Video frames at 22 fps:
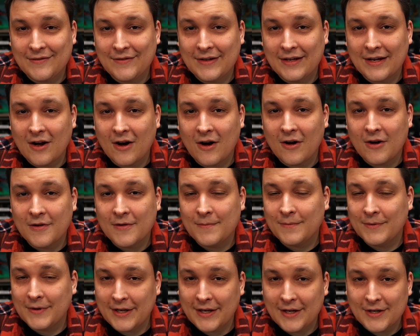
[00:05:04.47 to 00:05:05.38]
giving all the
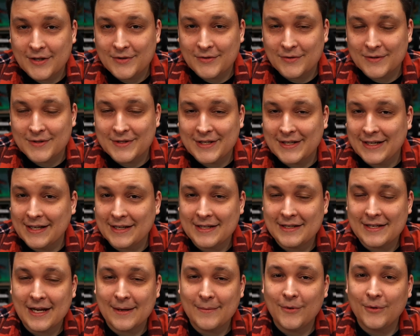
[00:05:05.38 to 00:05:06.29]
players who are sitting at
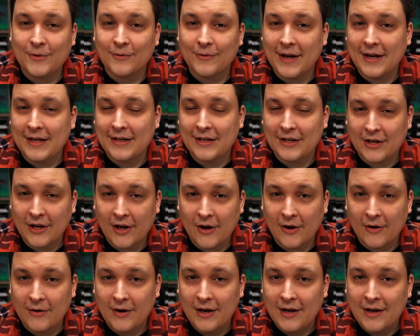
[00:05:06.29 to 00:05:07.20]
the table ready to
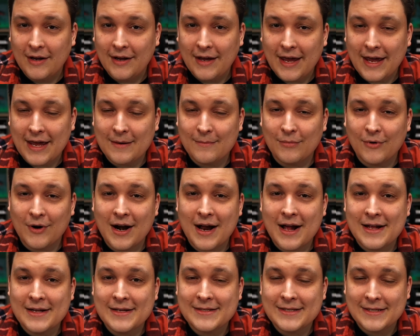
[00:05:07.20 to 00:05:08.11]
go a
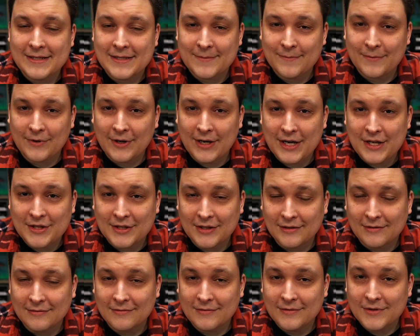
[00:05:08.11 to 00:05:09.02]
bronze inspiration.